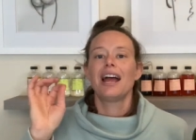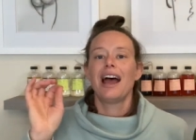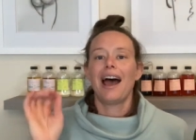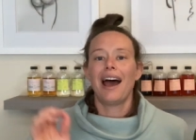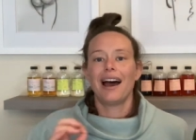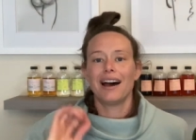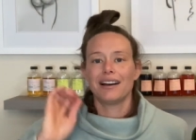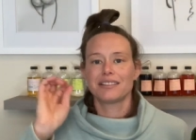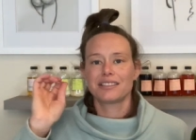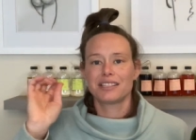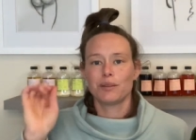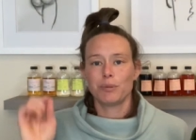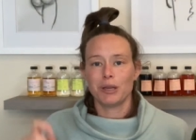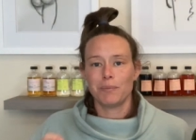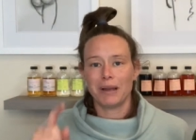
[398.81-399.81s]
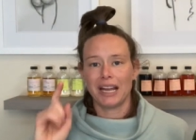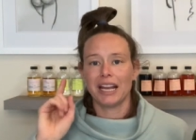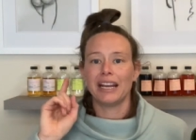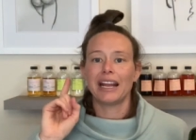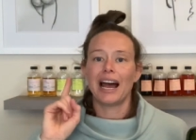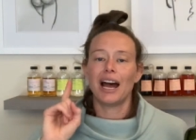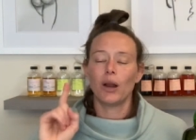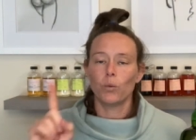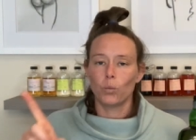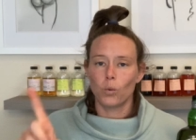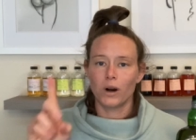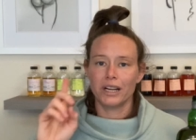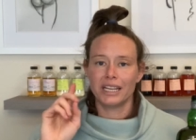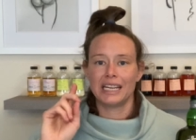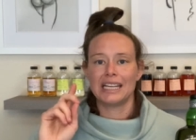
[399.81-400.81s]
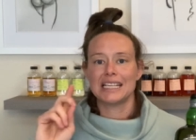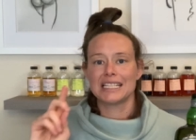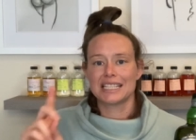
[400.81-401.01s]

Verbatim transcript: has to be made at one